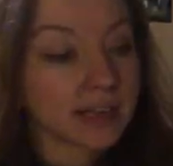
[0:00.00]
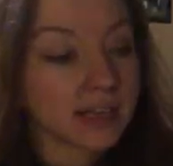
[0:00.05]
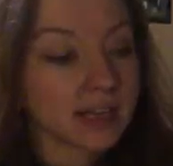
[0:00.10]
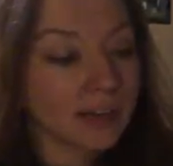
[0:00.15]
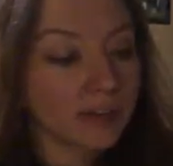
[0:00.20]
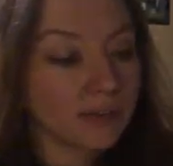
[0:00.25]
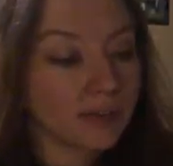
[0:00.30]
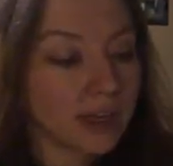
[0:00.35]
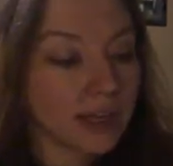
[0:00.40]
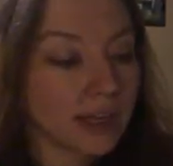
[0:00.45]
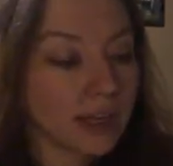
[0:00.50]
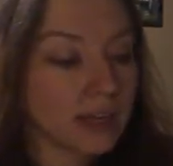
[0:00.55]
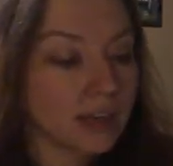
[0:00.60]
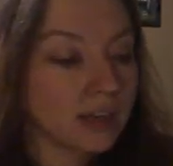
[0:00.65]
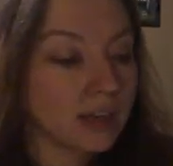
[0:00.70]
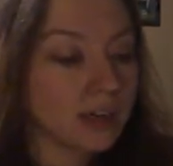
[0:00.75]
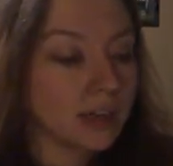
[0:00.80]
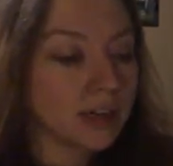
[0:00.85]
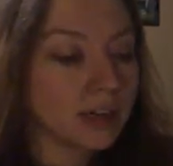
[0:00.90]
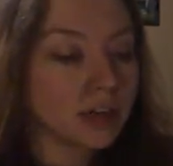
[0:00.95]
give like
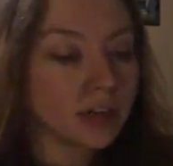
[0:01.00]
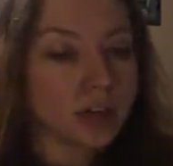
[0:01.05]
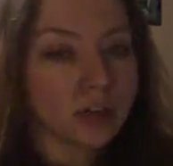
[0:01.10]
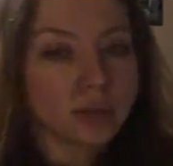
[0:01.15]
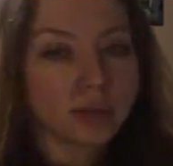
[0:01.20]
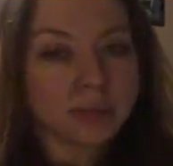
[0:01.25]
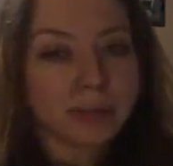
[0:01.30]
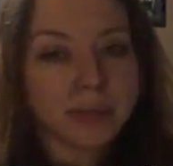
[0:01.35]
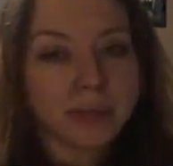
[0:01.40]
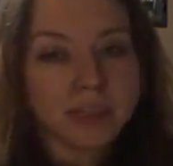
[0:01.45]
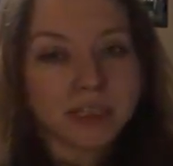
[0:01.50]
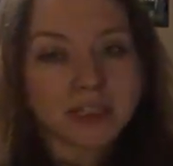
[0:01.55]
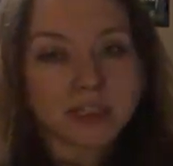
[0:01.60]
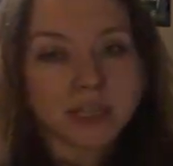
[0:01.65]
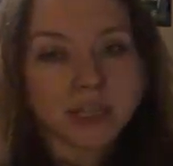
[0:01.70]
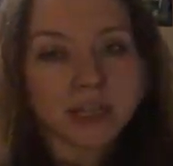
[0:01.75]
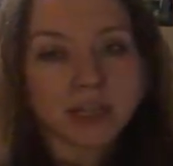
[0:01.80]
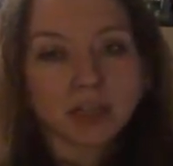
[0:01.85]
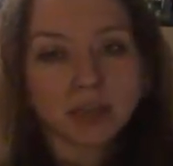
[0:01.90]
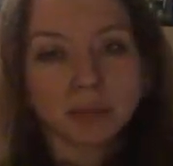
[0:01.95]
a herb
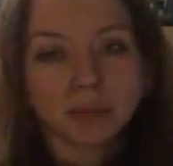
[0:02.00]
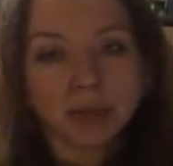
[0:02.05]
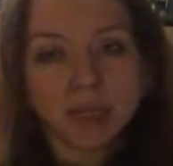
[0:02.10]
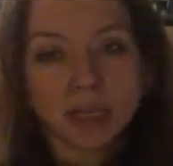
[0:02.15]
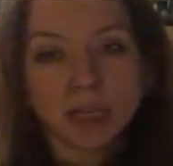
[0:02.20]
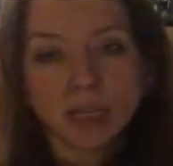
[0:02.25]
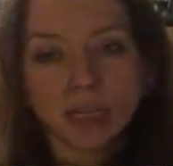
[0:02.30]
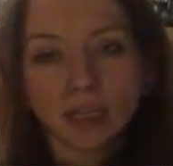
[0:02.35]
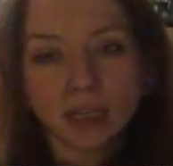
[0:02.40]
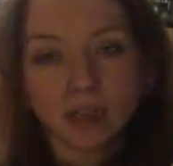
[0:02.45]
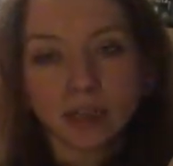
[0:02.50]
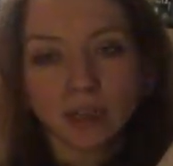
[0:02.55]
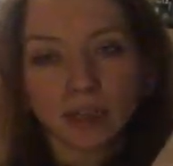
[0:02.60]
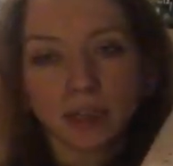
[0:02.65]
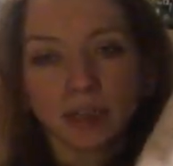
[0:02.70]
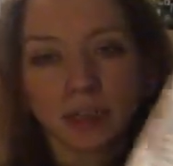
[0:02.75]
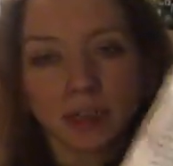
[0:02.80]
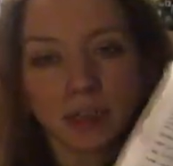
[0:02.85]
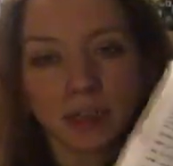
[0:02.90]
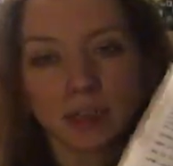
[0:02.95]
encyclopedia.
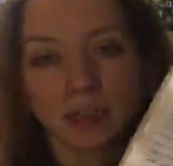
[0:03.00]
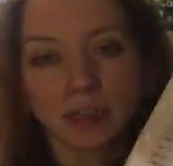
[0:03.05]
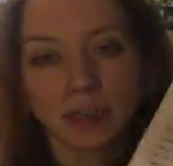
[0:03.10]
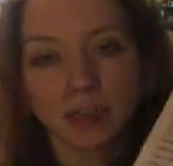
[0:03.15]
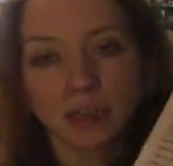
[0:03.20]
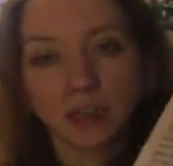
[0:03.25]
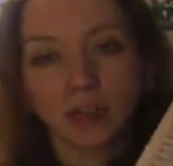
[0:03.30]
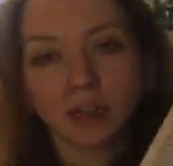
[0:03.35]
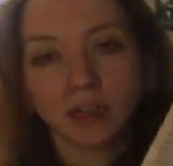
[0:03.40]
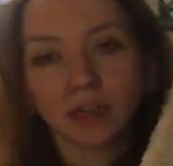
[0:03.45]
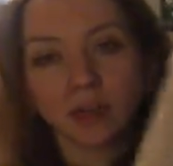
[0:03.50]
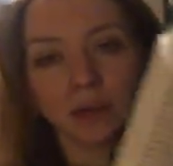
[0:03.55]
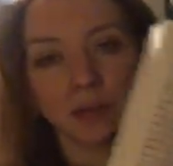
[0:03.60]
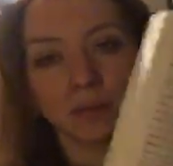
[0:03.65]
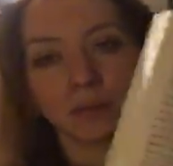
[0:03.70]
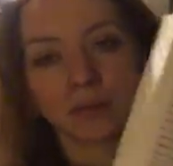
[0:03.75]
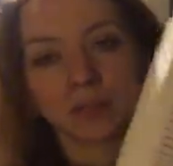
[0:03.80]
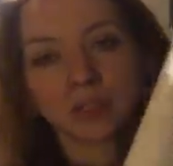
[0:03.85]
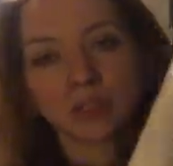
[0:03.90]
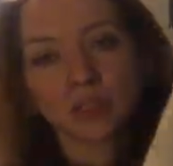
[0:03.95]

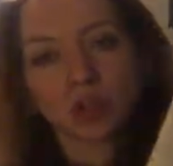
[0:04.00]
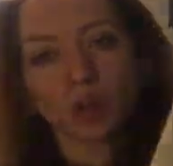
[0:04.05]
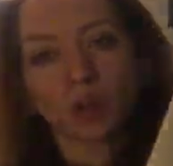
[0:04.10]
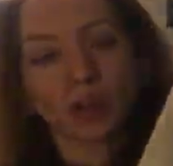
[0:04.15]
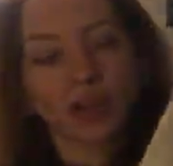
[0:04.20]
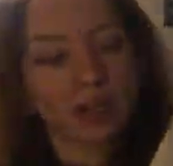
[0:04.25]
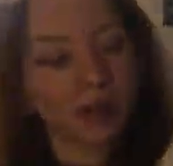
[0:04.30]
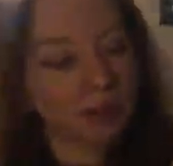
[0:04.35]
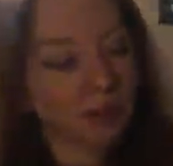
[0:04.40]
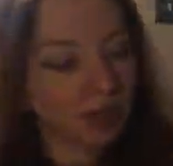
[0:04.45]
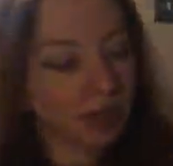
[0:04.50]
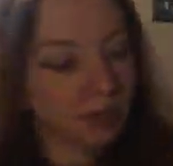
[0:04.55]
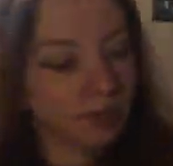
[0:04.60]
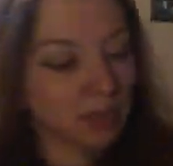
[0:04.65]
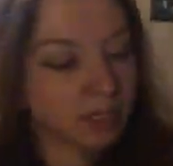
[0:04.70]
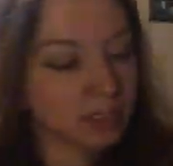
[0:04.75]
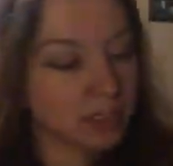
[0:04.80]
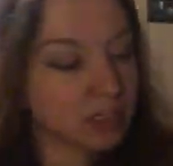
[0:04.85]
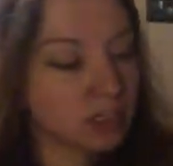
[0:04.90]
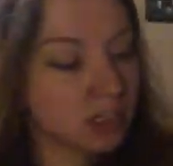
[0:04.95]
So like pretty
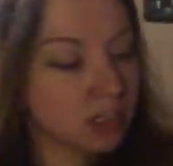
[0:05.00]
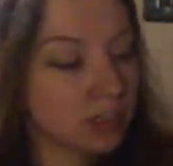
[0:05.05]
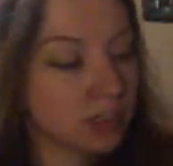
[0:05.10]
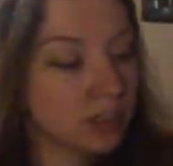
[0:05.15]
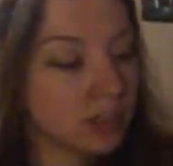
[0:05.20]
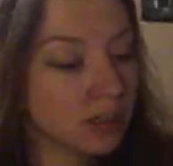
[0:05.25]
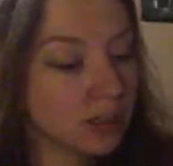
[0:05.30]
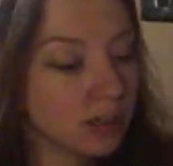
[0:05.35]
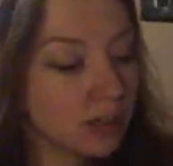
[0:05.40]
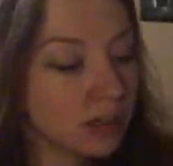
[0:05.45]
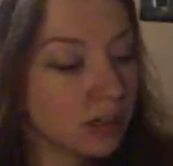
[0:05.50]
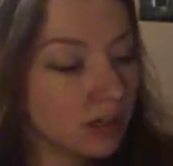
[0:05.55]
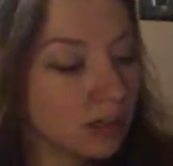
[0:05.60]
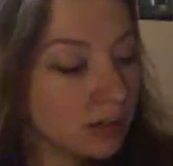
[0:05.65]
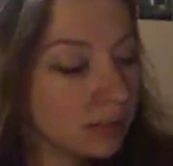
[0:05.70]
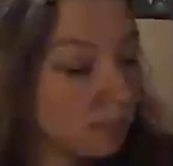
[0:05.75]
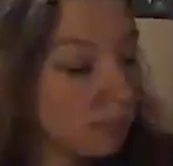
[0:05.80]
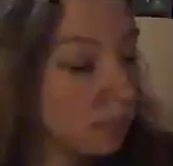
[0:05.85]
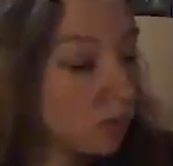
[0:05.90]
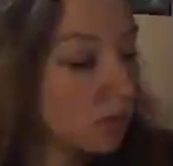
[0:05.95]
much
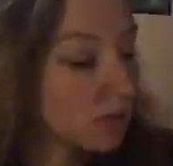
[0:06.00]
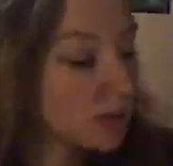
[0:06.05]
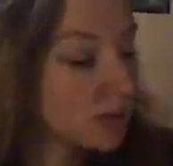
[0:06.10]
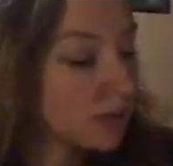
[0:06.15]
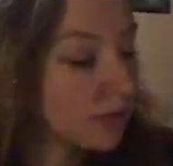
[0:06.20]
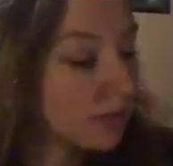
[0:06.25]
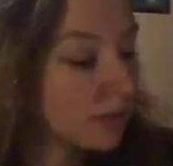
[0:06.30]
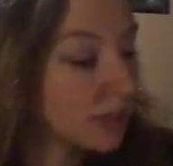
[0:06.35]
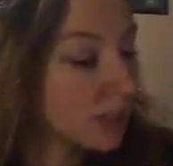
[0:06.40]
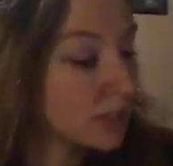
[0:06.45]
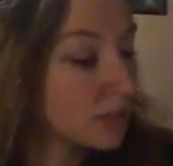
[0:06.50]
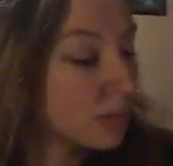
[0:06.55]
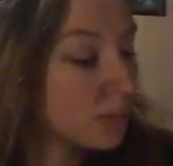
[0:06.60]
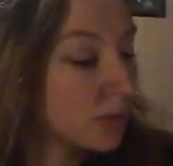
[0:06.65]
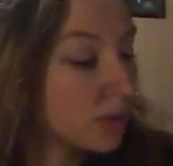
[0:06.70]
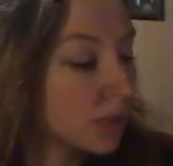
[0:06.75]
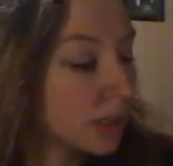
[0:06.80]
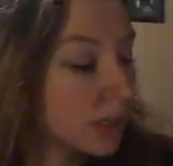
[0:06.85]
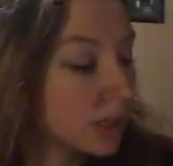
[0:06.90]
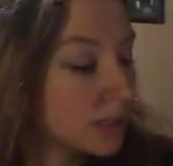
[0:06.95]
most of this
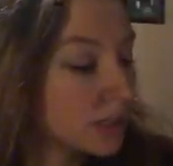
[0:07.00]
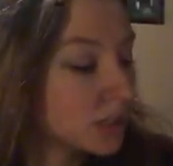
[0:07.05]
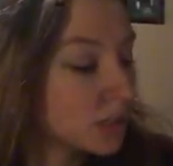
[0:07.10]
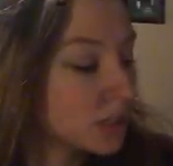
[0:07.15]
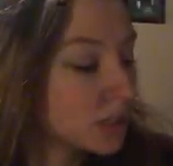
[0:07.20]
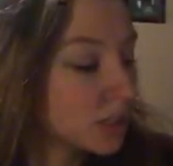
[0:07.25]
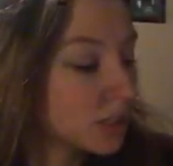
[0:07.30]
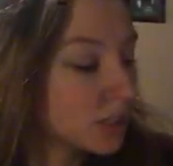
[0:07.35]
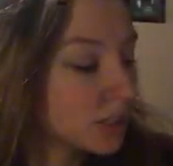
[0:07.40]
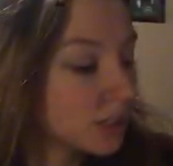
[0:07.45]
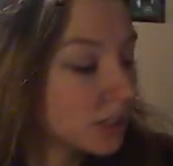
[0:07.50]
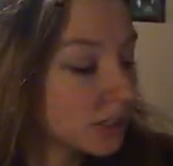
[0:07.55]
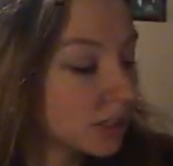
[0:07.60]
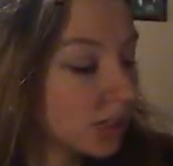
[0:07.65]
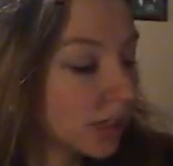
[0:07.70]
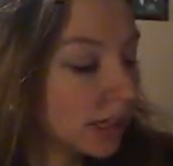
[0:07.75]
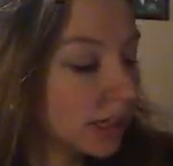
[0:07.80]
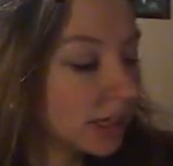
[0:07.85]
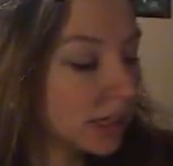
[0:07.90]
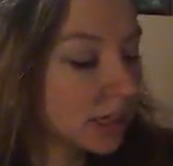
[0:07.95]
book is just
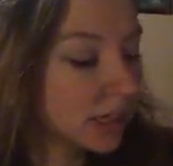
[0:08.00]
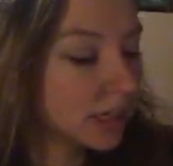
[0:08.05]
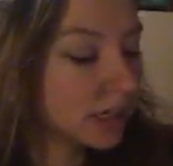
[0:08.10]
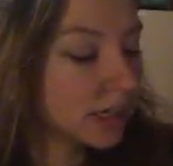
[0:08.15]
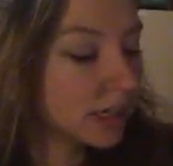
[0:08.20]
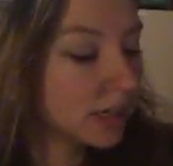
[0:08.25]
like